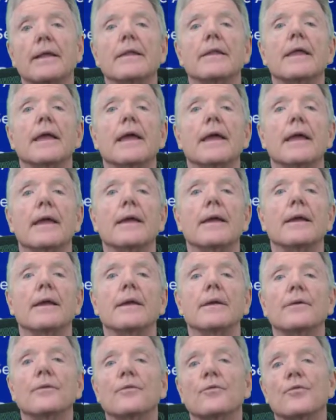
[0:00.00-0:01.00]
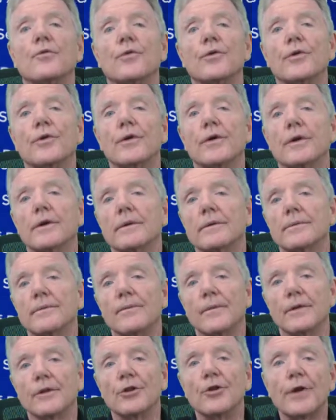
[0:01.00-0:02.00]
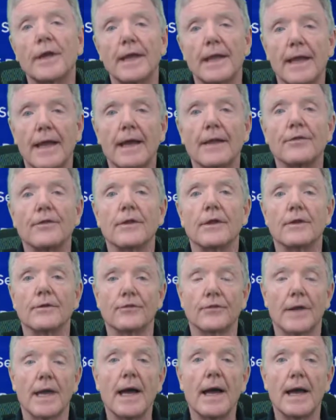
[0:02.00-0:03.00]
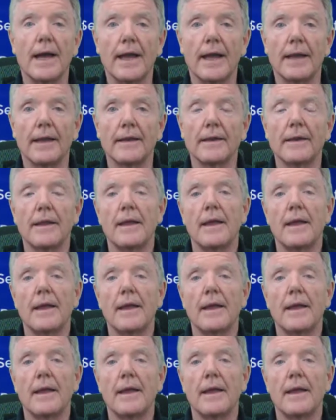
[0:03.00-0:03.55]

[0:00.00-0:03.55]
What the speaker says: they were looking at this guide